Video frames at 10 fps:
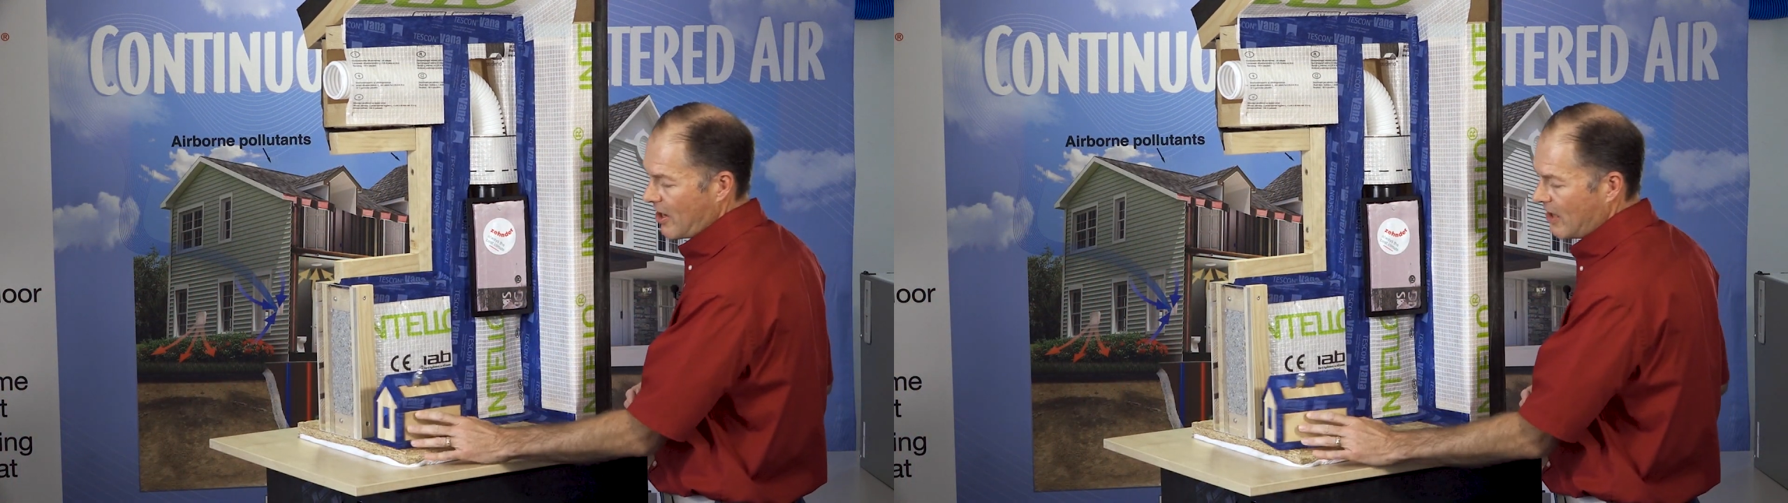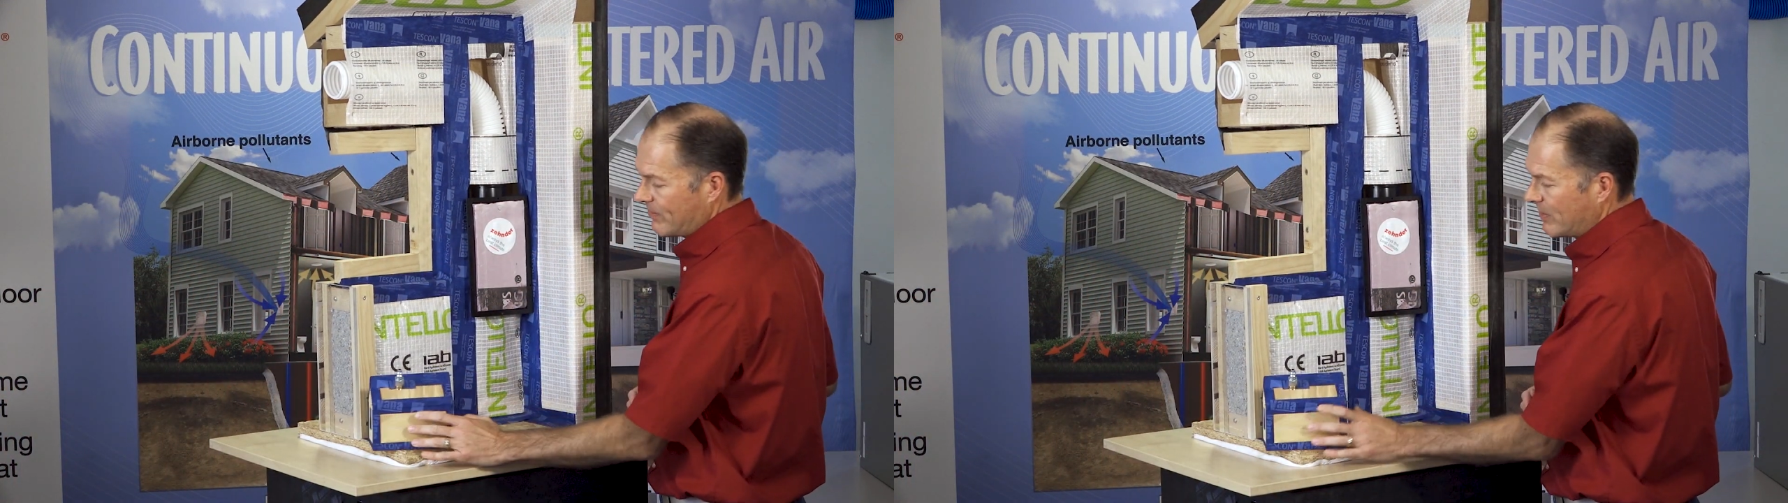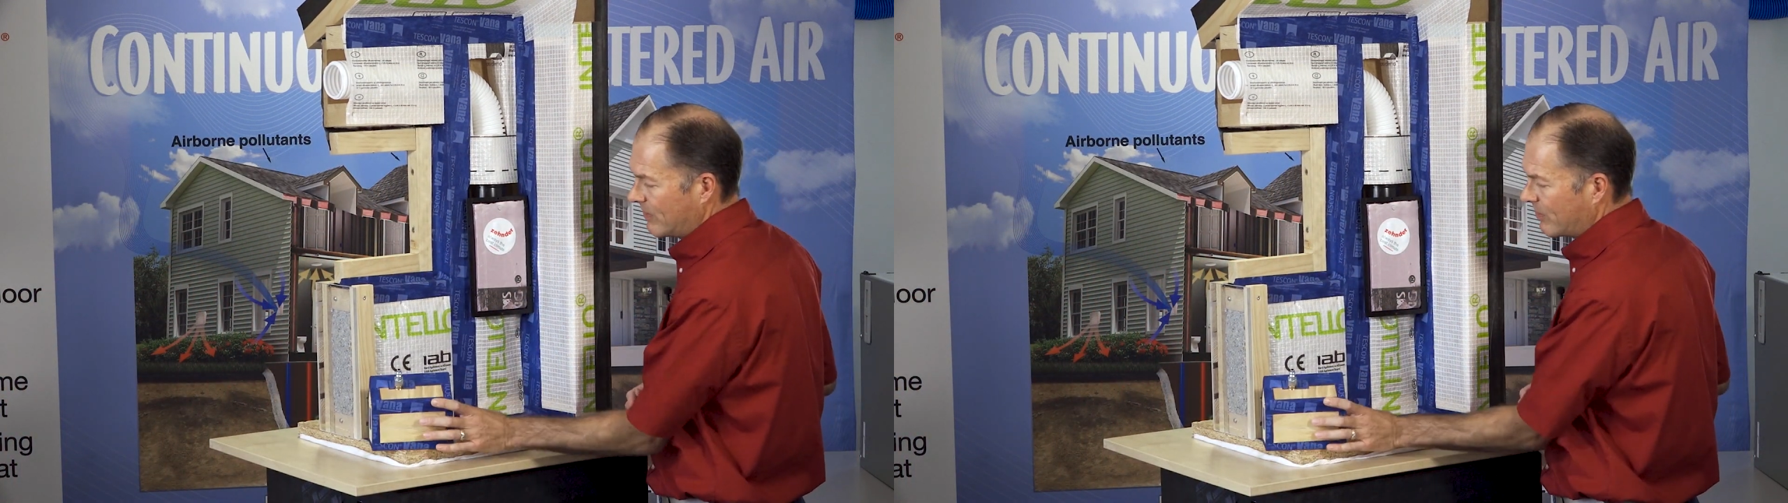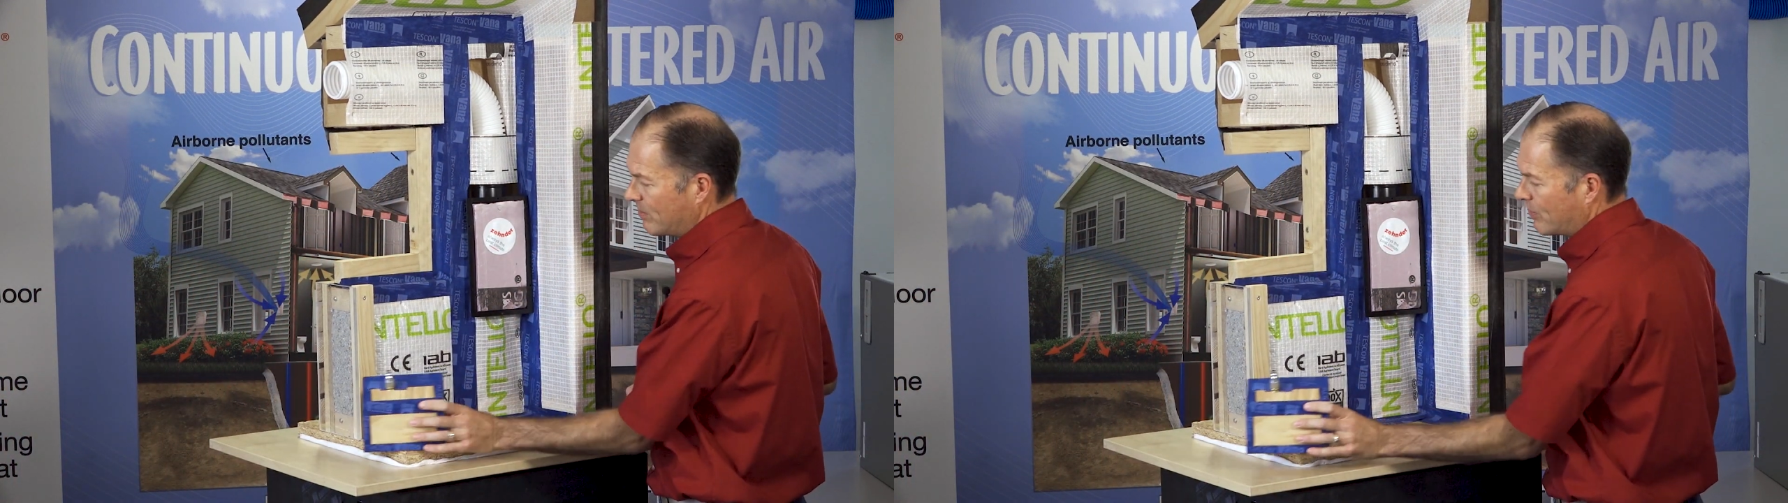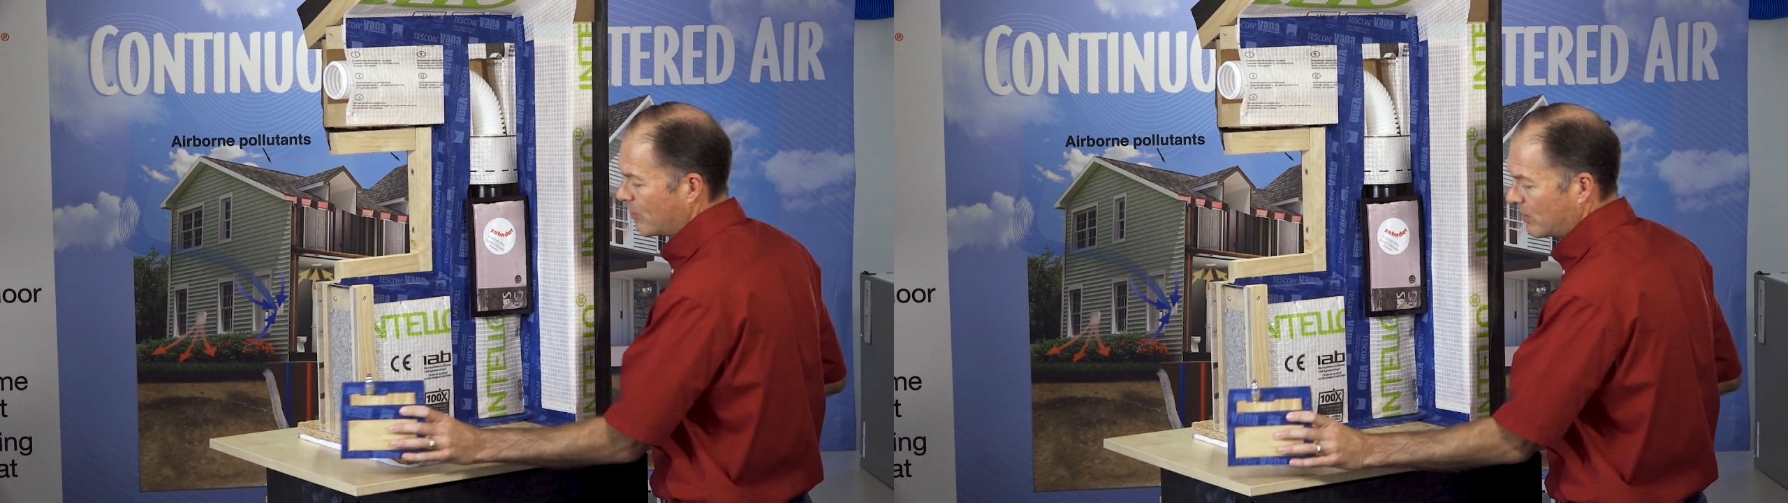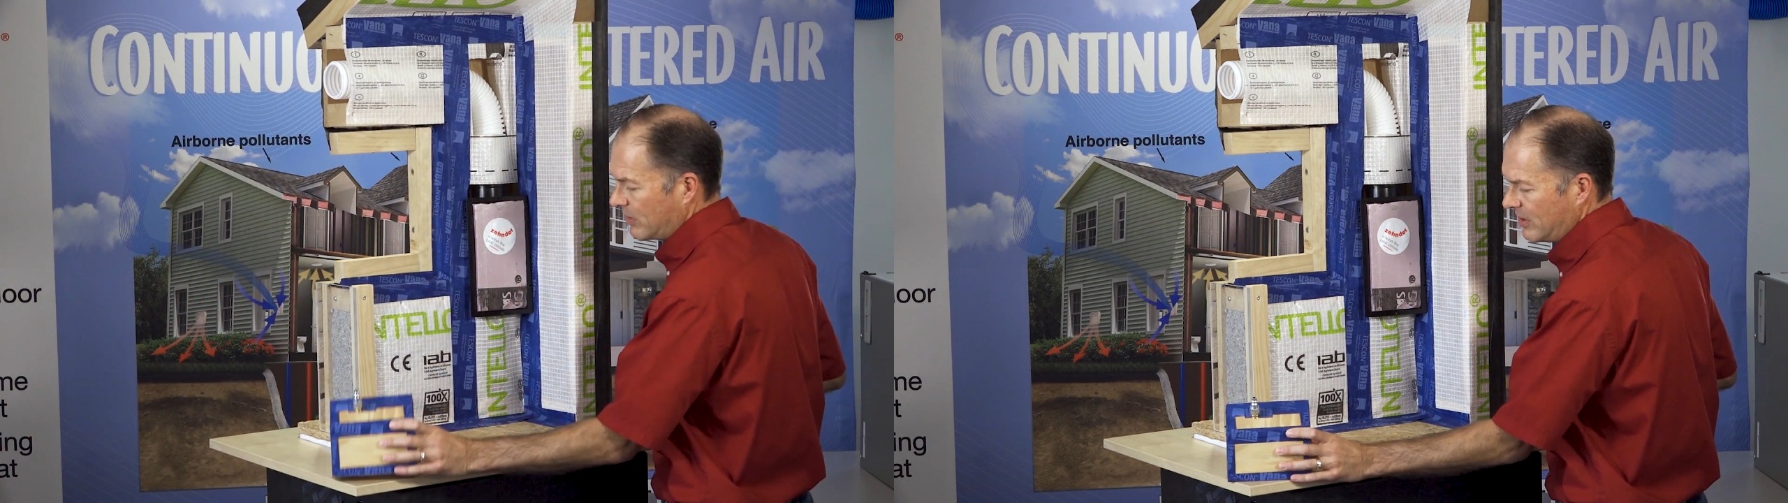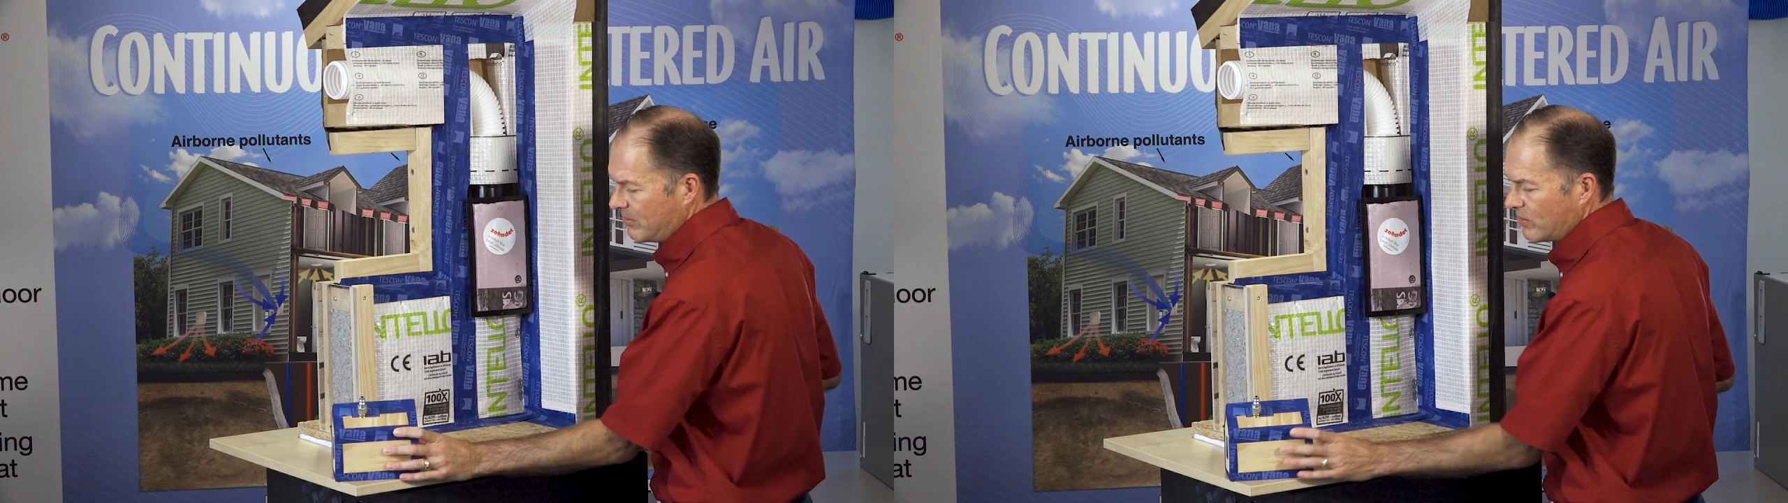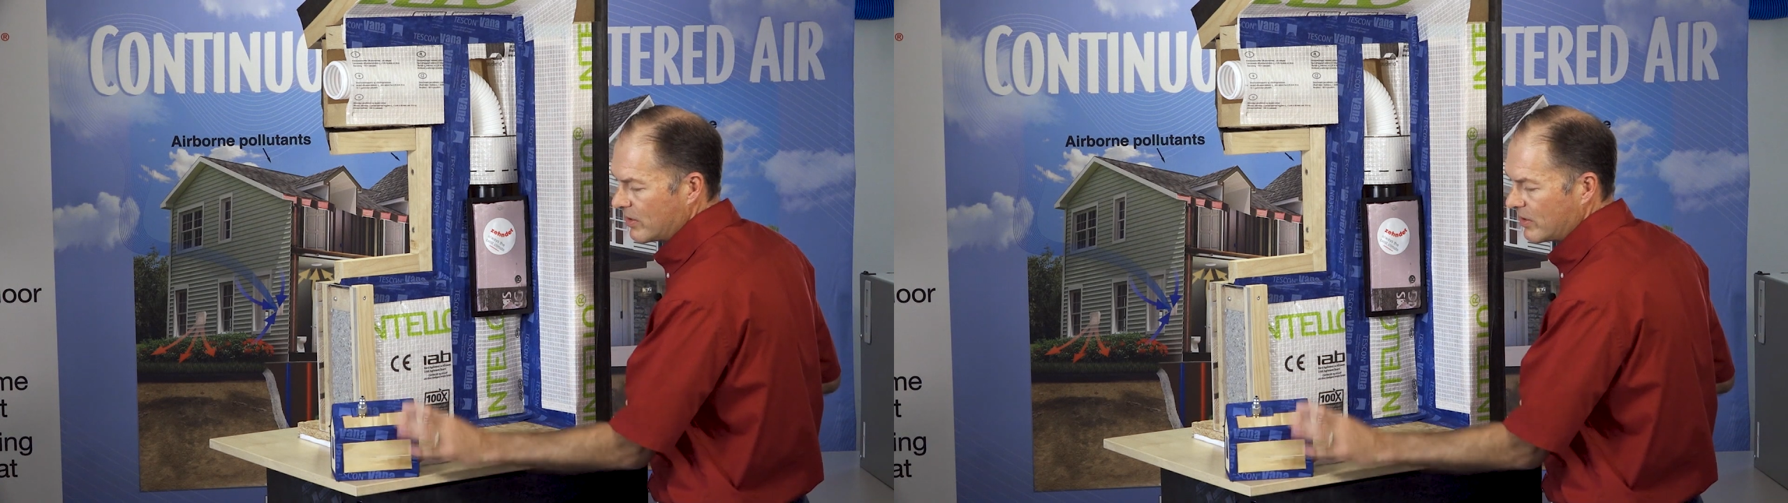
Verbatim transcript: offering from Proclima,